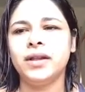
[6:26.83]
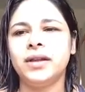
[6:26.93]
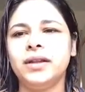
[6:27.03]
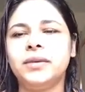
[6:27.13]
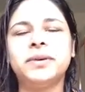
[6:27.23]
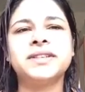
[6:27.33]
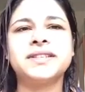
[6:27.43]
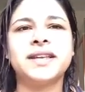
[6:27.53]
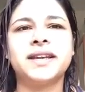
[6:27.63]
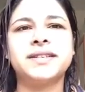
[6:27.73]
You wouldn't
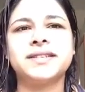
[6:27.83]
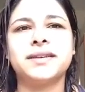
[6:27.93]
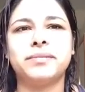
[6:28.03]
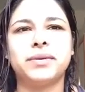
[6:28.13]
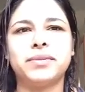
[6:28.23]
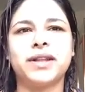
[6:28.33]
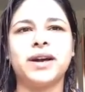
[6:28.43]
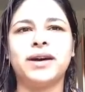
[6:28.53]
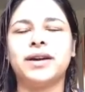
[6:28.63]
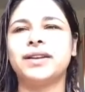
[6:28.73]
say to someone with a
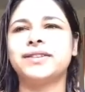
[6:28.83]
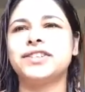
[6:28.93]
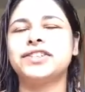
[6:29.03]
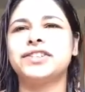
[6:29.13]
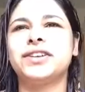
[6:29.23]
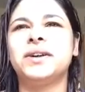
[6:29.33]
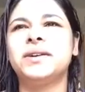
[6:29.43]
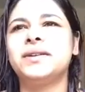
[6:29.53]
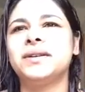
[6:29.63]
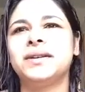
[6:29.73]
heart condition,
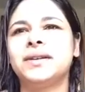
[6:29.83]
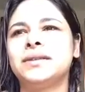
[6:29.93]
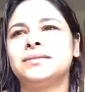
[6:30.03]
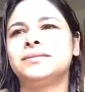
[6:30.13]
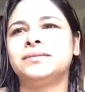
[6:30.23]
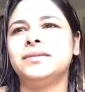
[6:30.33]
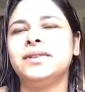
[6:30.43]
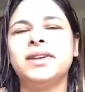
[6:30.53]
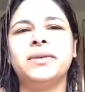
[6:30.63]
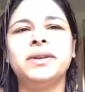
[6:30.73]
oh,
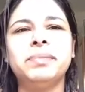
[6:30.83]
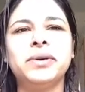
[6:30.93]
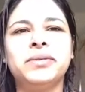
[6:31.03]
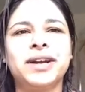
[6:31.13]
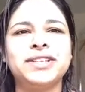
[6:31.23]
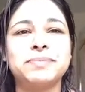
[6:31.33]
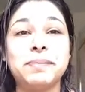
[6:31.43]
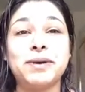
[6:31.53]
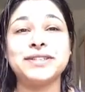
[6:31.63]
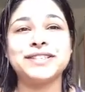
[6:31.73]
you know, it'll be all right, just be
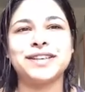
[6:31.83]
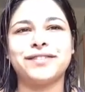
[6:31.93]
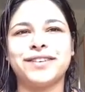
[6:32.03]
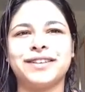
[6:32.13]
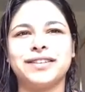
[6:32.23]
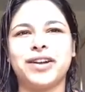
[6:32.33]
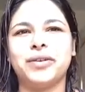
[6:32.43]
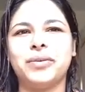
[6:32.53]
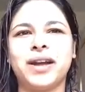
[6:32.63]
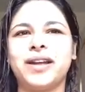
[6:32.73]
positive and it'll
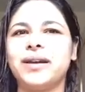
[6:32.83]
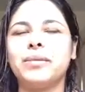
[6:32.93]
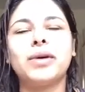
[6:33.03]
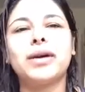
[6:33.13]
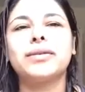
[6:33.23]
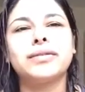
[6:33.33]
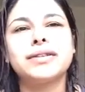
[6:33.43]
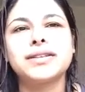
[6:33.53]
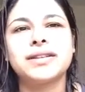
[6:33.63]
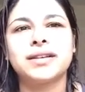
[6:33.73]
go away. It
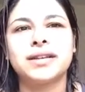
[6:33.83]
won't.